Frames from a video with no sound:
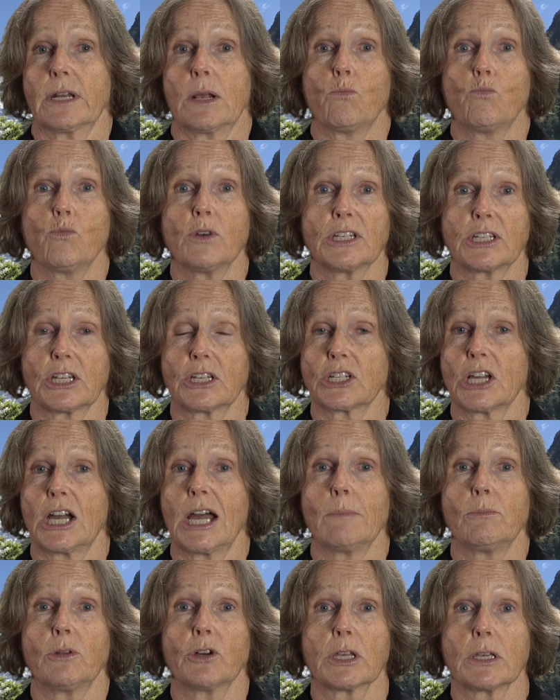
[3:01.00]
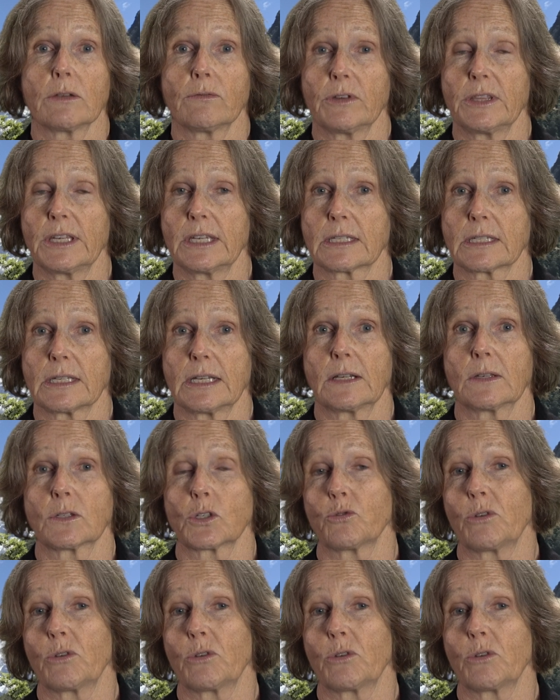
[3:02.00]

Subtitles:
in wintertime looking for these things,